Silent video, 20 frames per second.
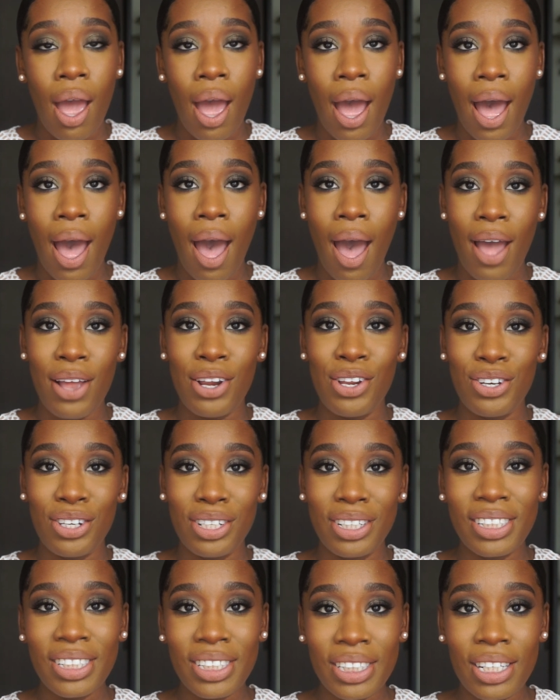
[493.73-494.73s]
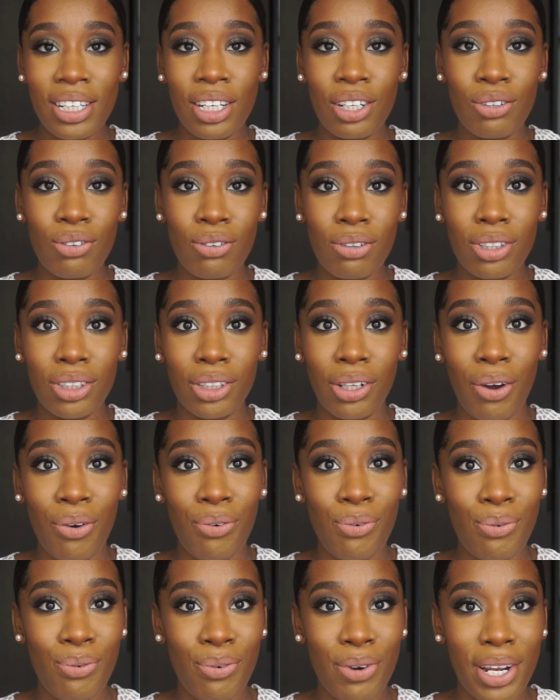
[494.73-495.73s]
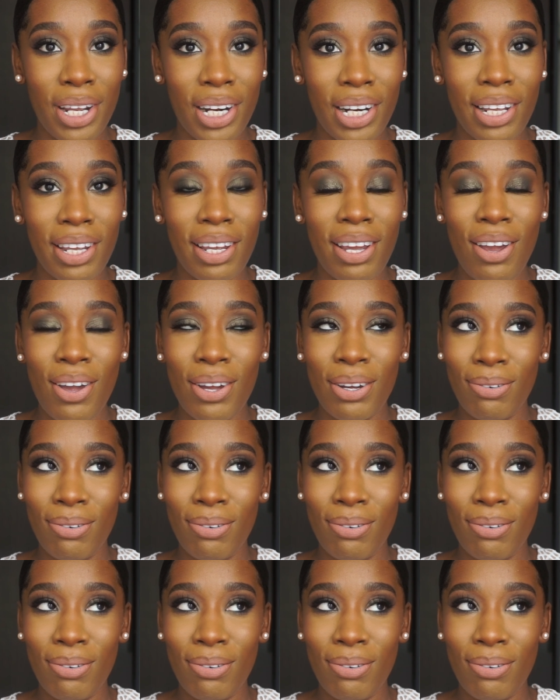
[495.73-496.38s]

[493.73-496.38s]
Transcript: and you can see it looks really